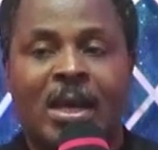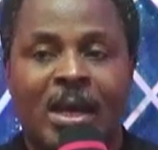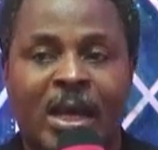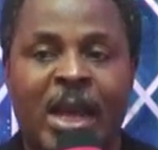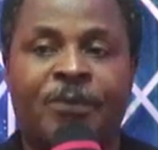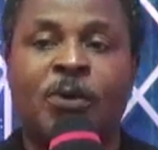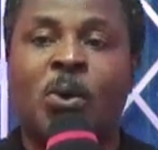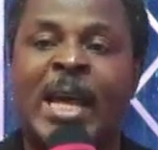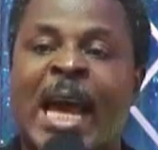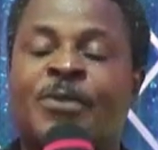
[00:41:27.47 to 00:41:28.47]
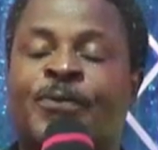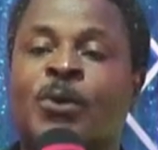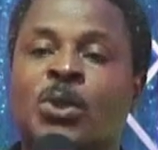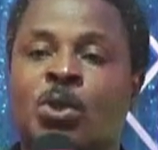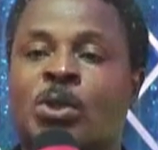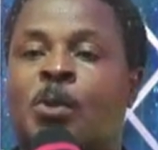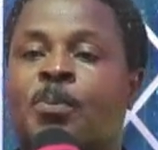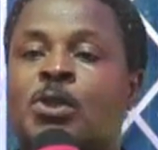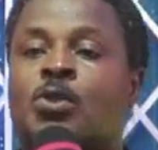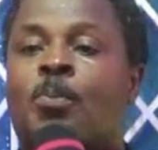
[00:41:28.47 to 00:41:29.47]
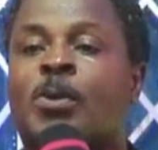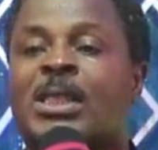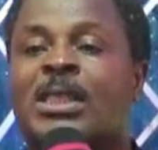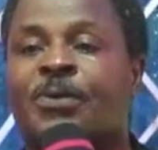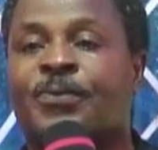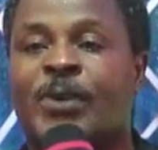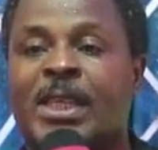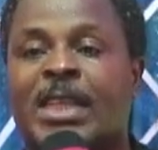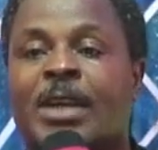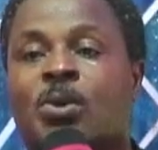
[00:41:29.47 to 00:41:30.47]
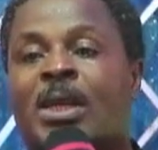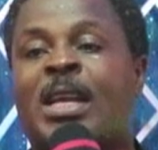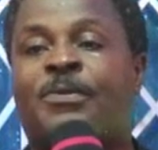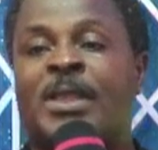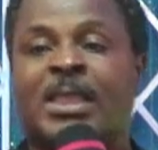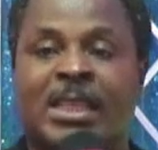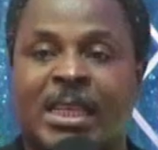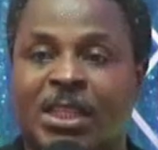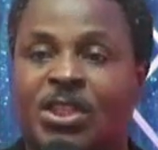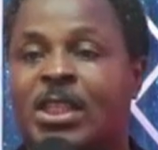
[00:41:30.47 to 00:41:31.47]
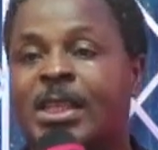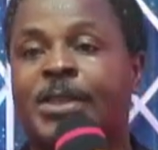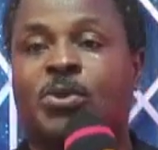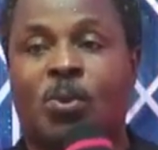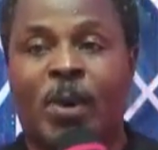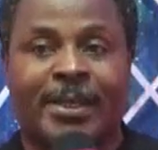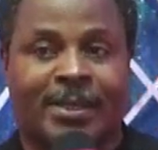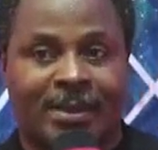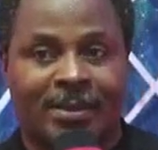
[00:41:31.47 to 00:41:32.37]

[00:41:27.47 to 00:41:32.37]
If you get food you're supposed to put in the fridge and you leave it in the kitchen, it will waste.